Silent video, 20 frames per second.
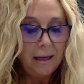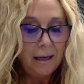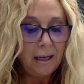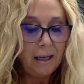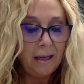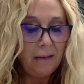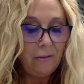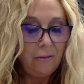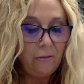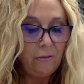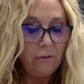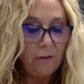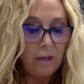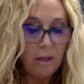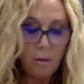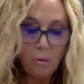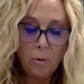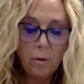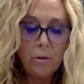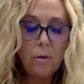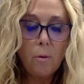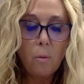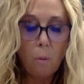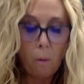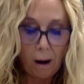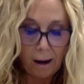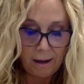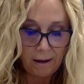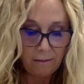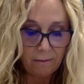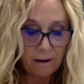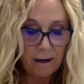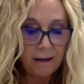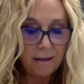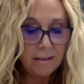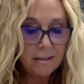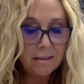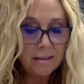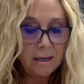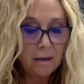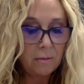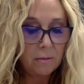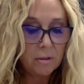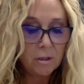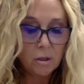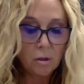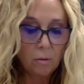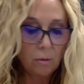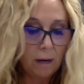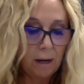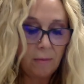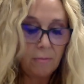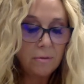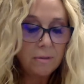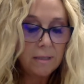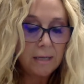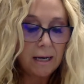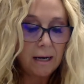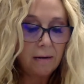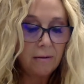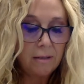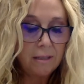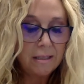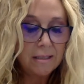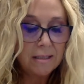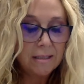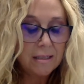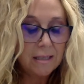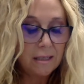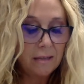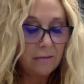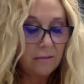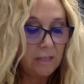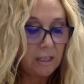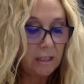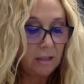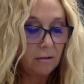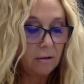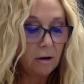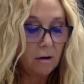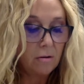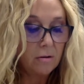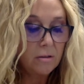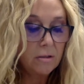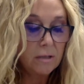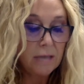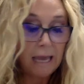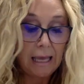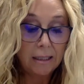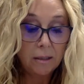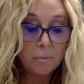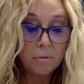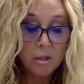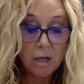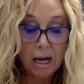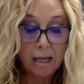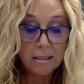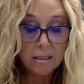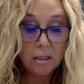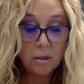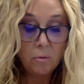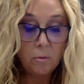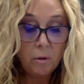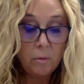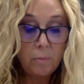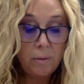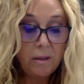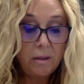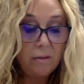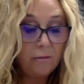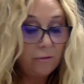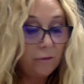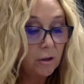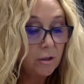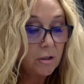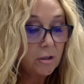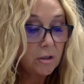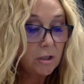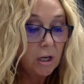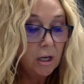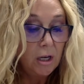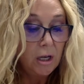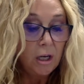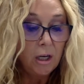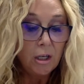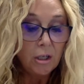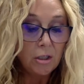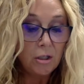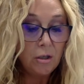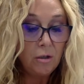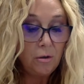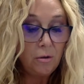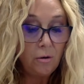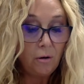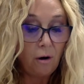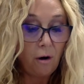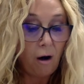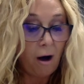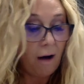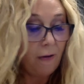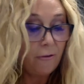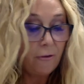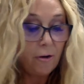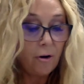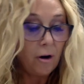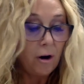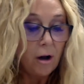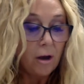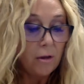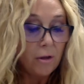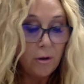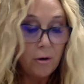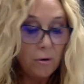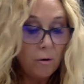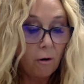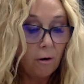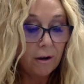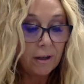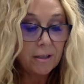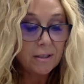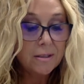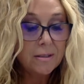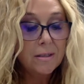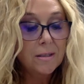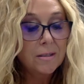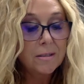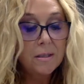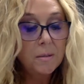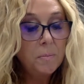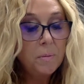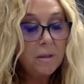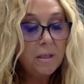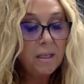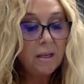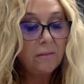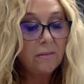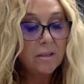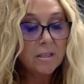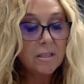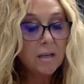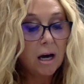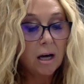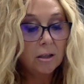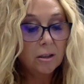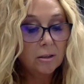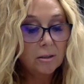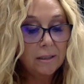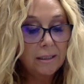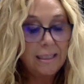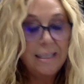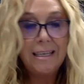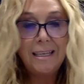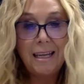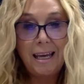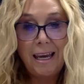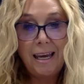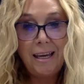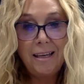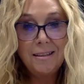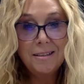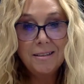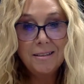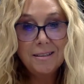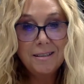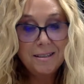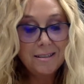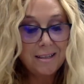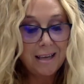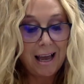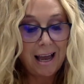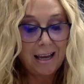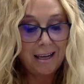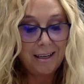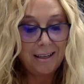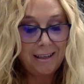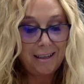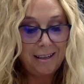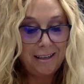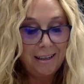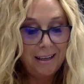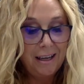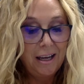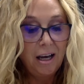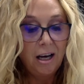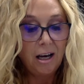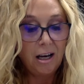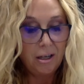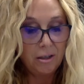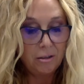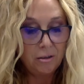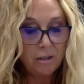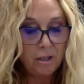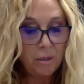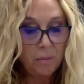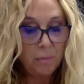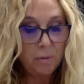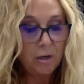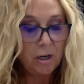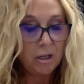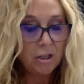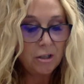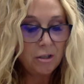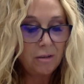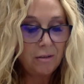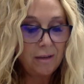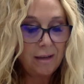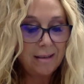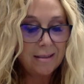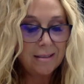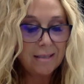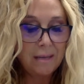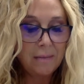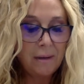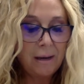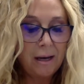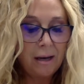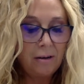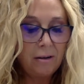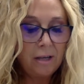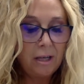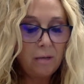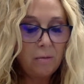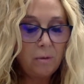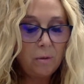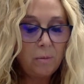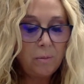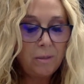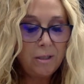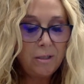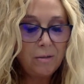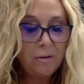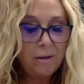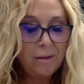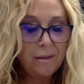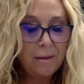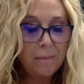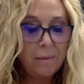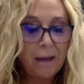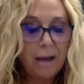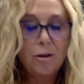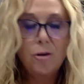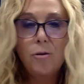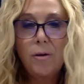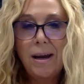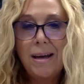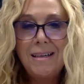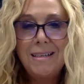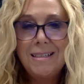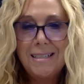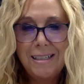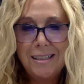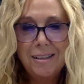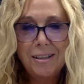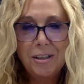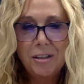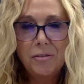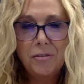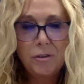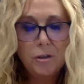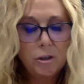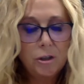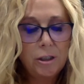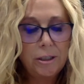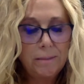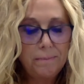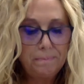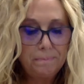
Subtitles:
If it were the white race that was ground down instead of Negroes, Caleb Johnson would be the first to offer the Nordics the sympathy of his utterly inane society under the impression that somehow he would be doing them a great deal of good.